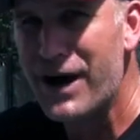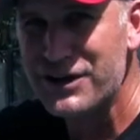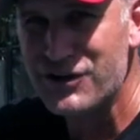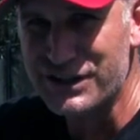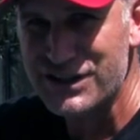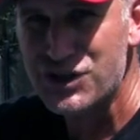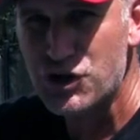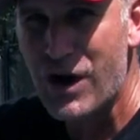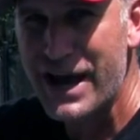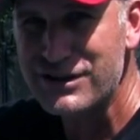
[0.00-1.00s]
under it. Just
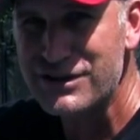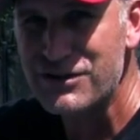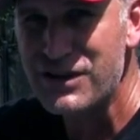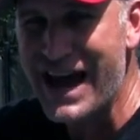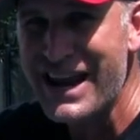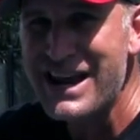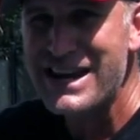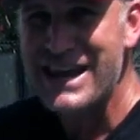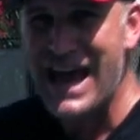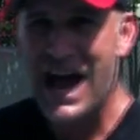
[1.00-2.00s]
try and do that.
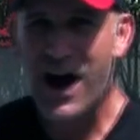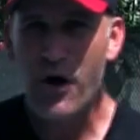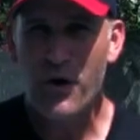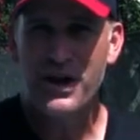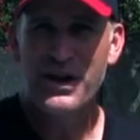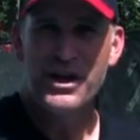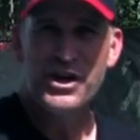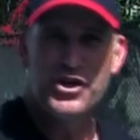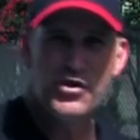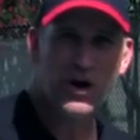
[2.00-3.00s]
Now,
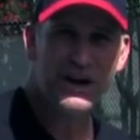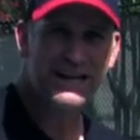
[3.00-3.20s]
you are